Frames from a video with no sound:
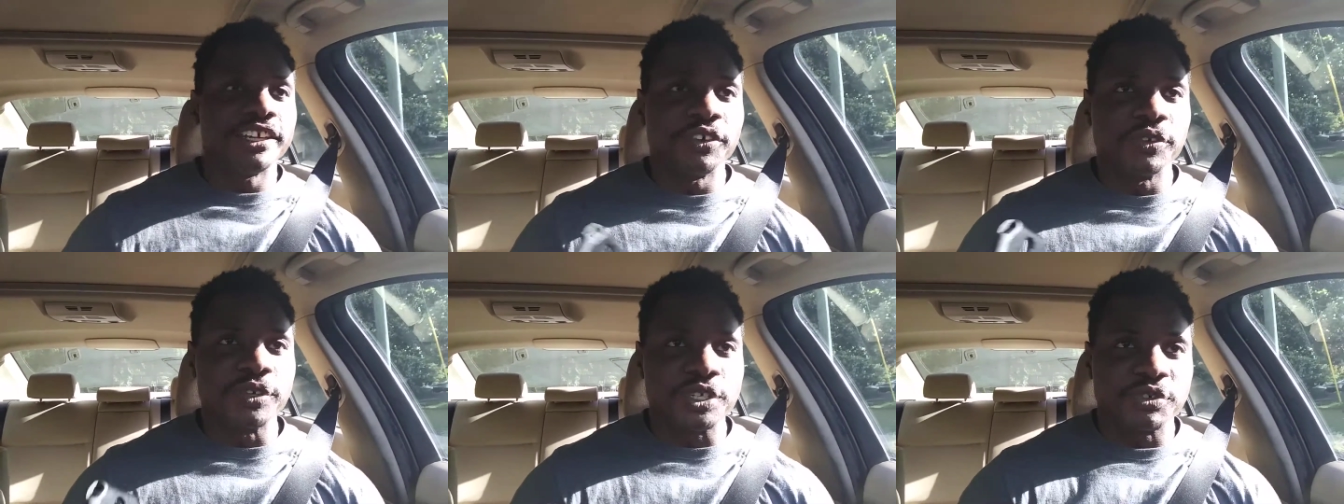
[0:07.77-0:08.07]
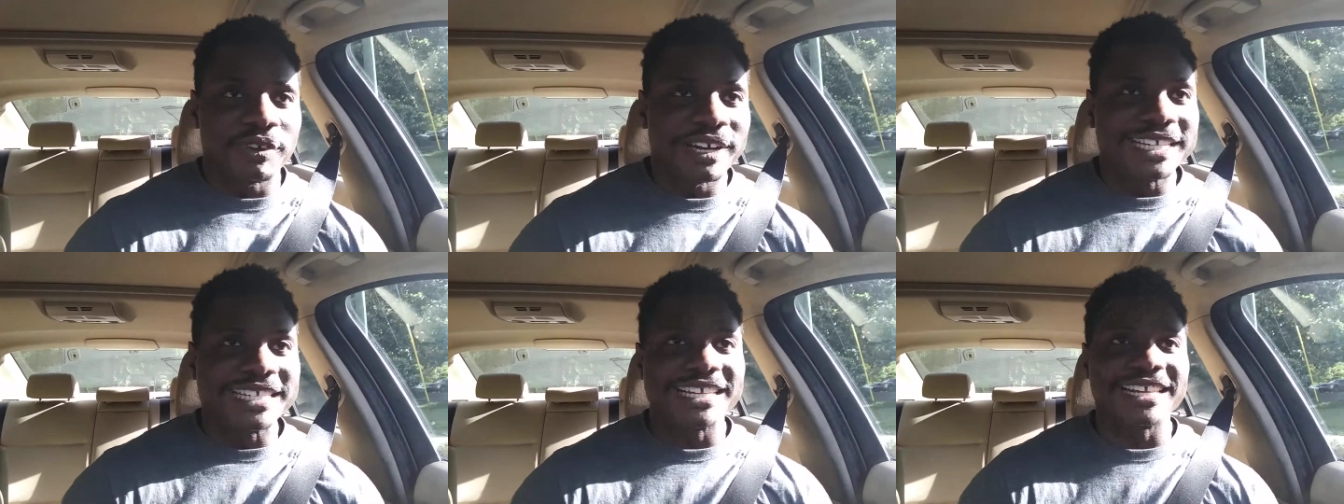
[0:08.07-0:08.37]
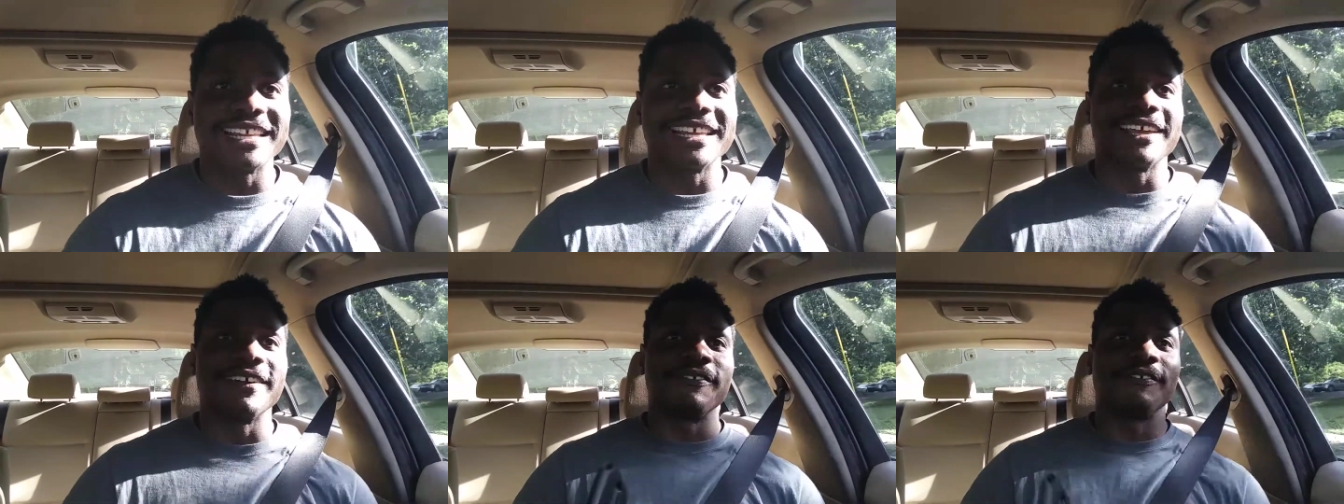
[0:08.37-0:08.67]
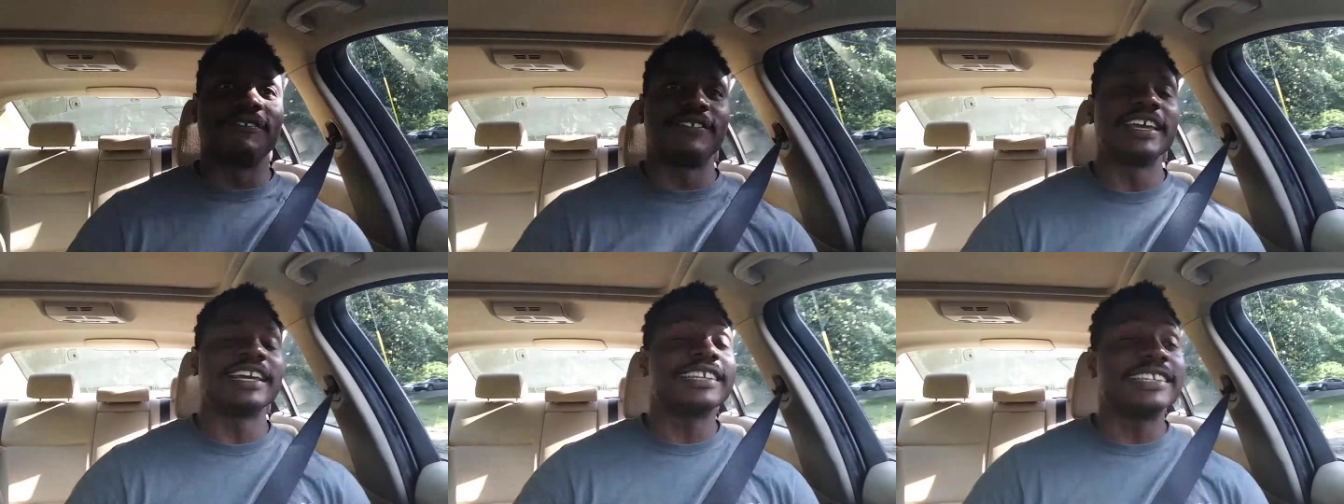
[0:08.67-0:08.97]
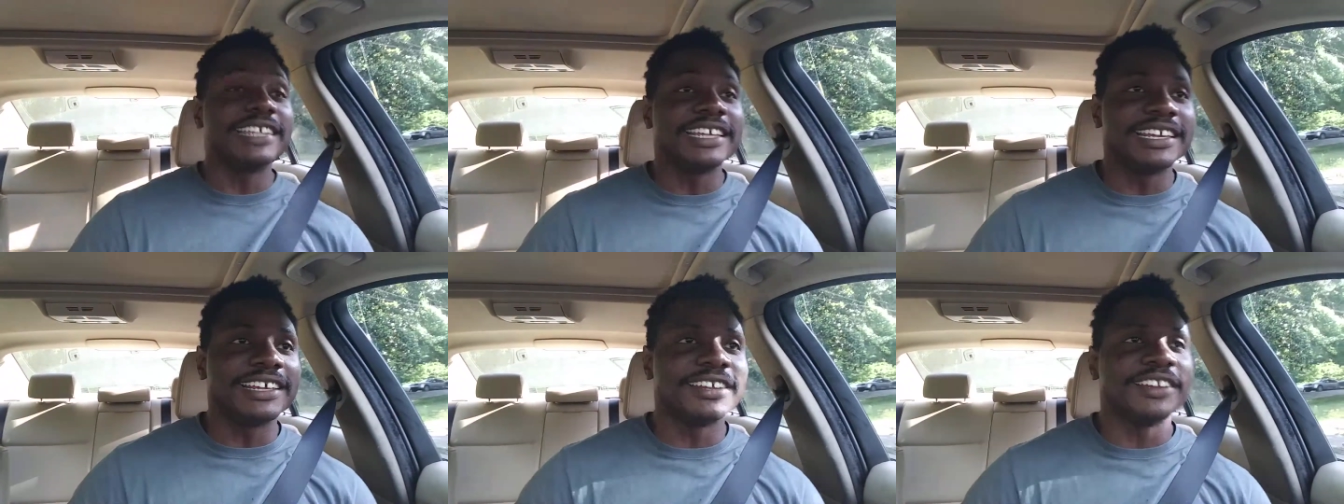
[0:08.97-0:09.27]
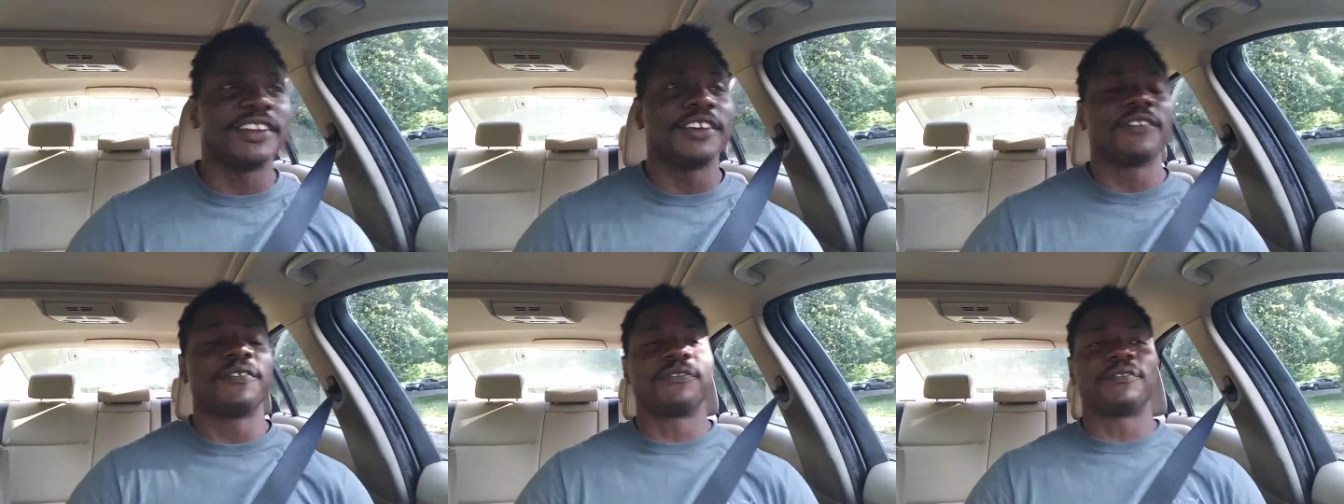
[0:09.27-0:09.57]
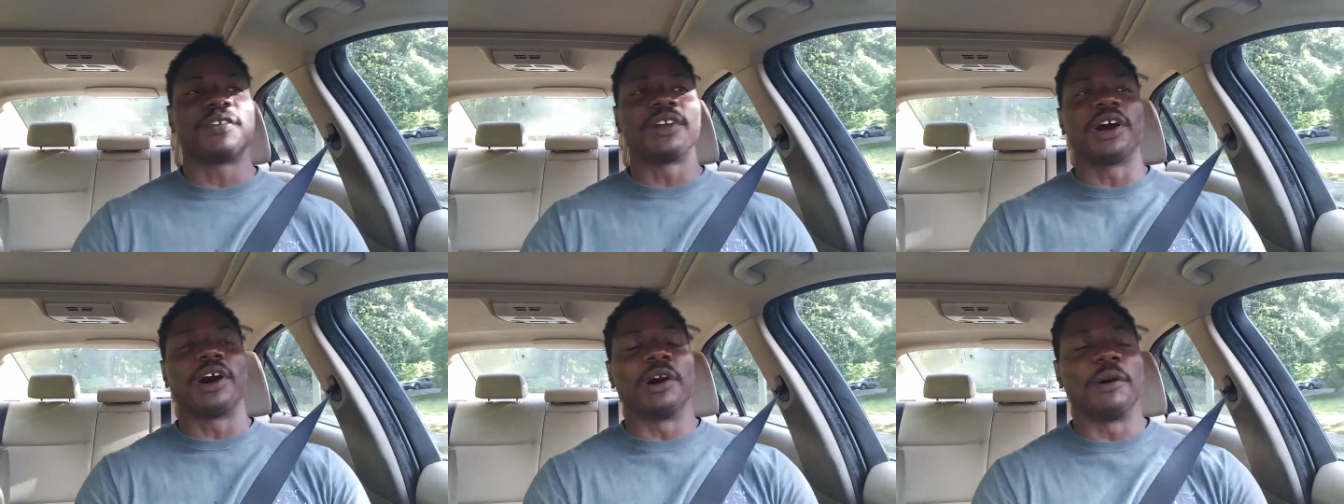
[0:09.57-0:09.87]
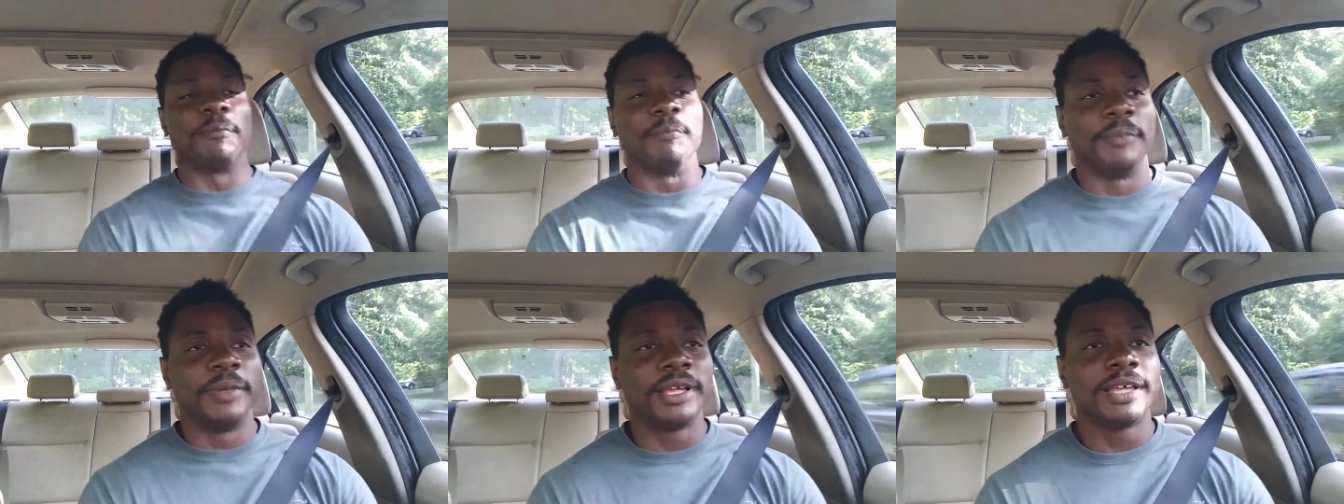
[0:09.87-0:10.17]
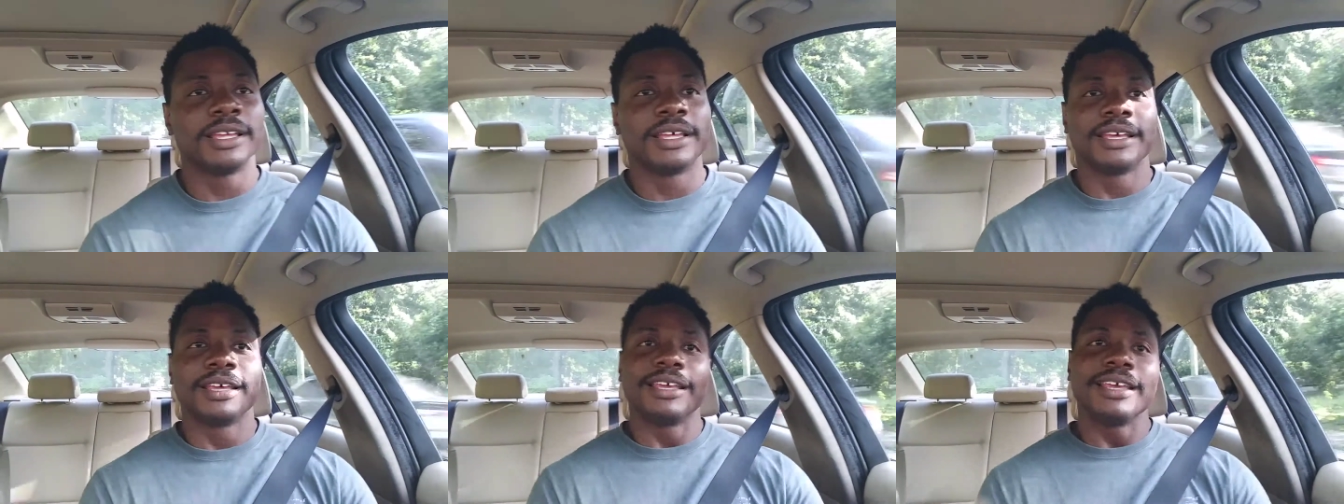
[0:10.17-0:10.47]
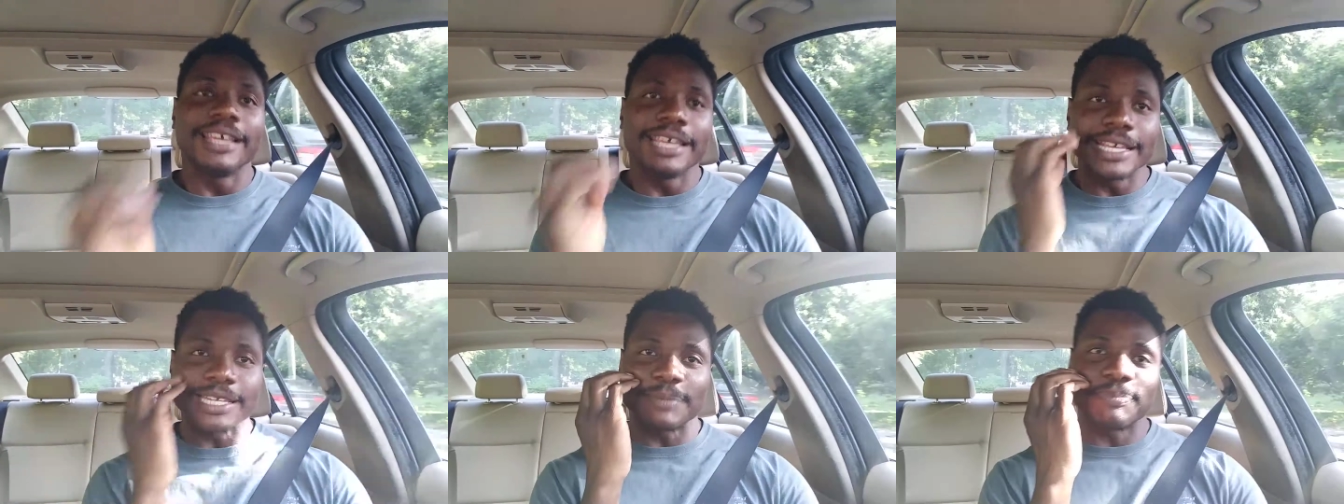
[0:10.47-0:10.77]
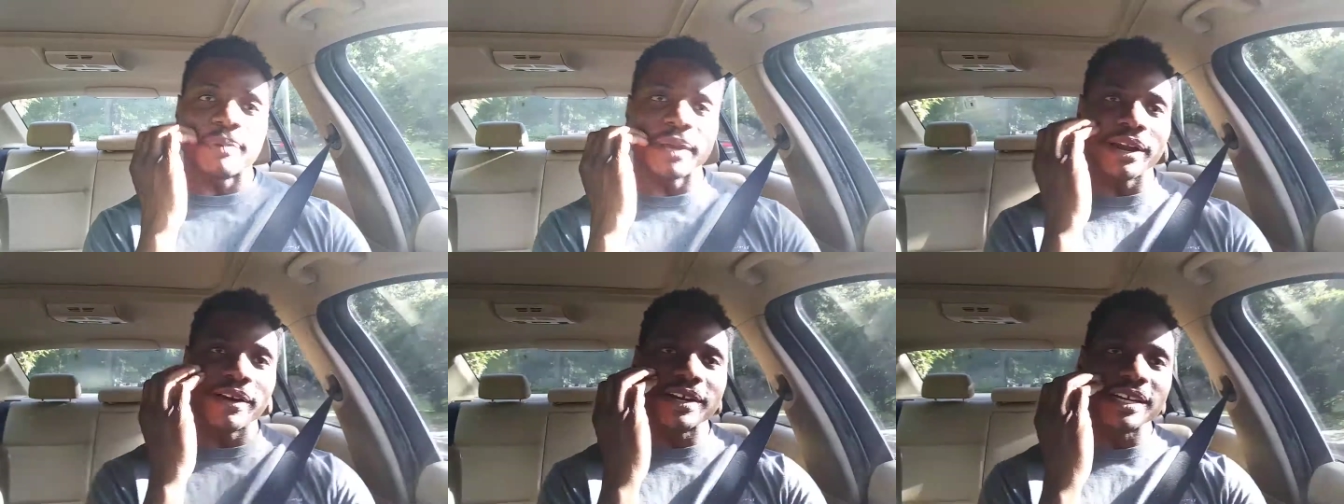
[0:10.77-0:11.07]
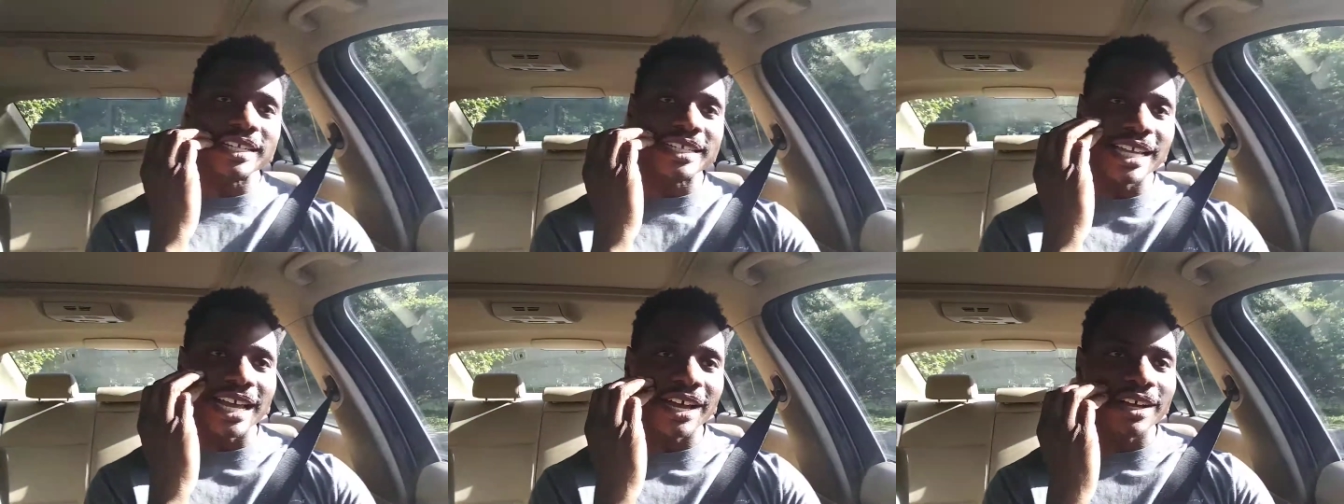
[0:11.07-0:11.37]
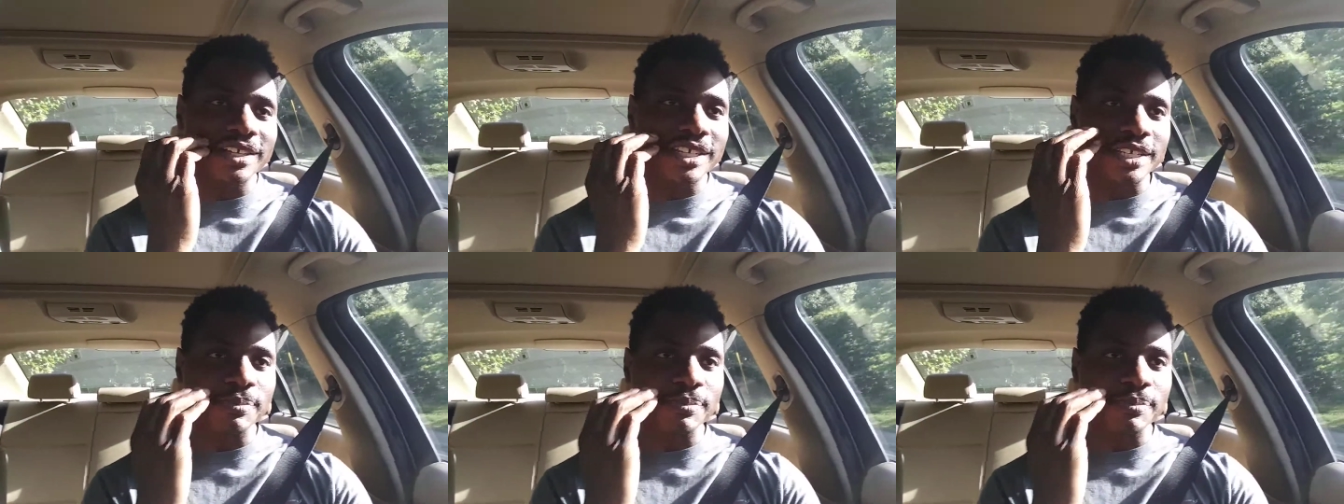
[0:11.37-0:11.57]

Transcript: he was recently evicted from his parents' house.